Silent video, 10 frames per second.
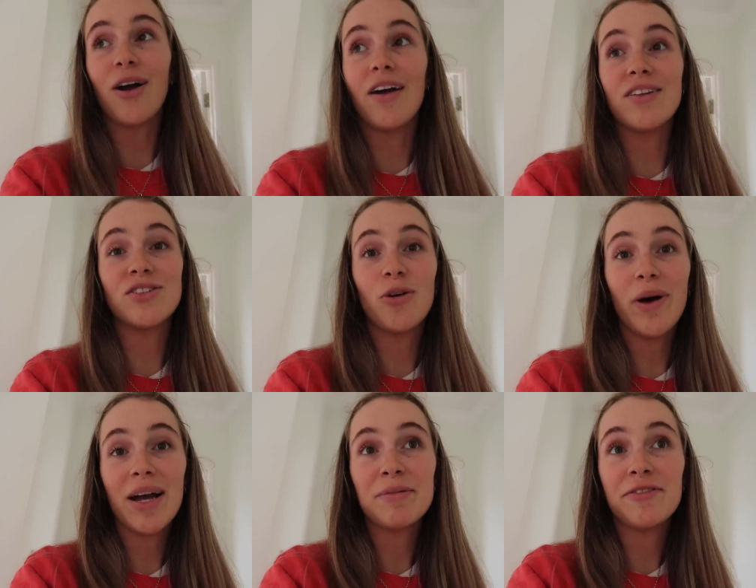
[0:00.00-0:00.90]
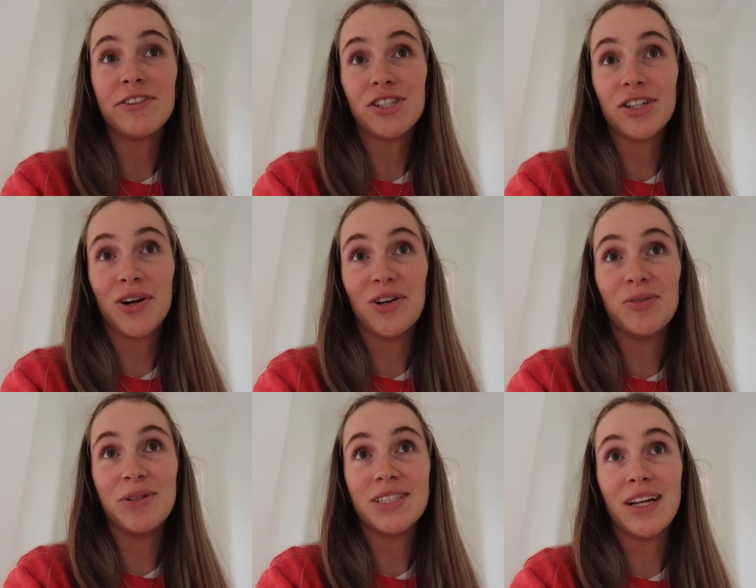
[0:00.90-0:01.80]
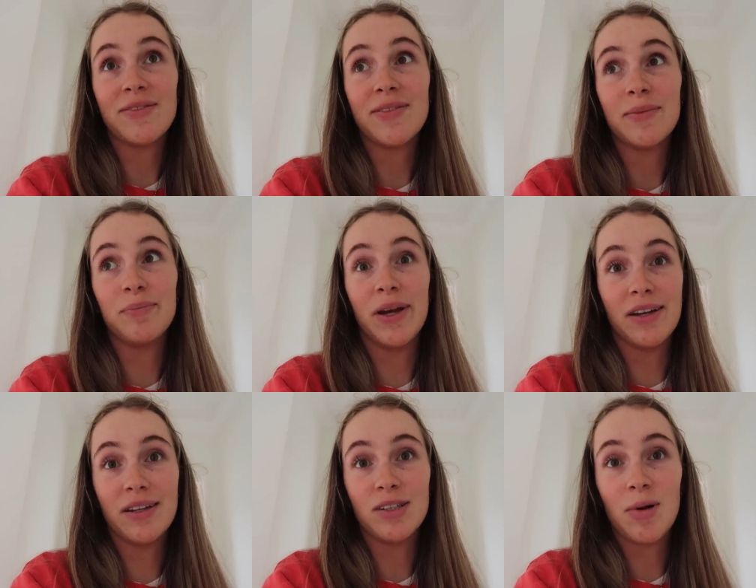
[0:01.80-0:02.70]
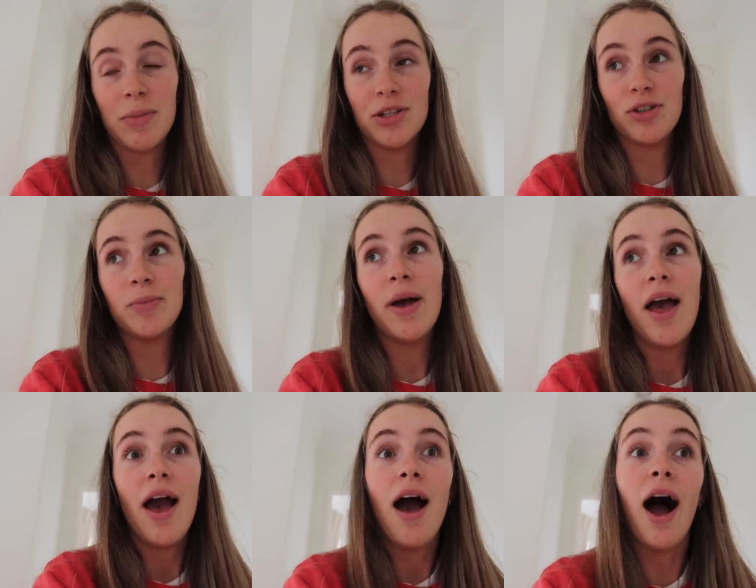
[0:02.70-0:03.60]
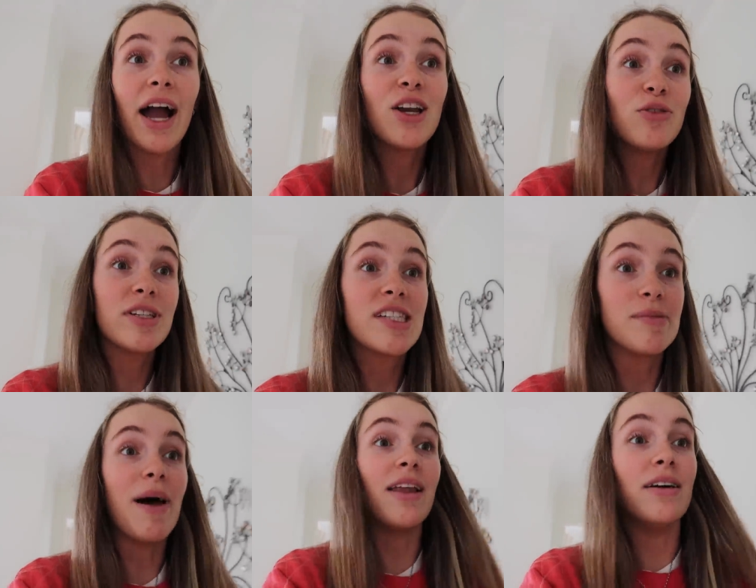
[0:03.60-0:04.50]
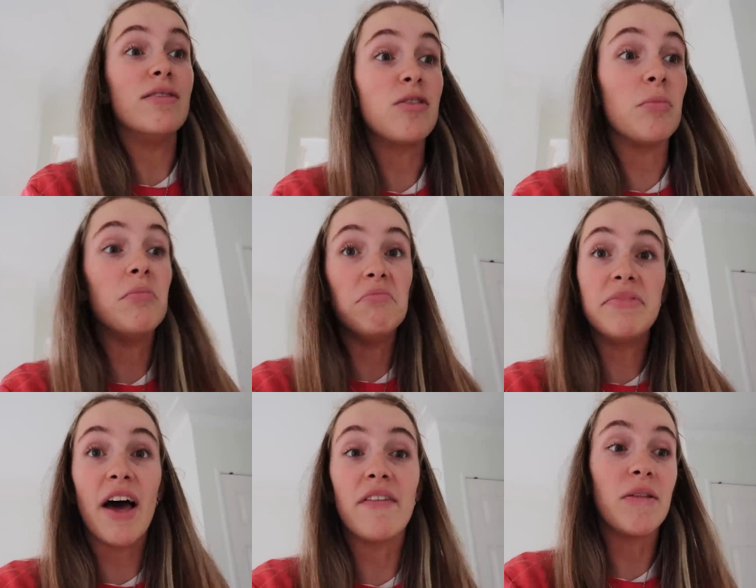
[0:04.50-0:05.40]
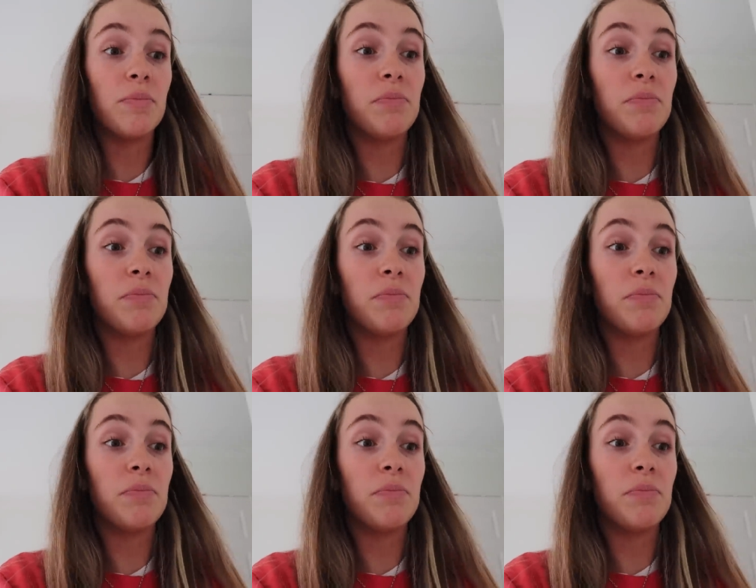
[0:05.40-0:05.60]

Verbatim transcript: Okay, there's no way I'm officially home until I've been into my bedroom. I can already smell it from down the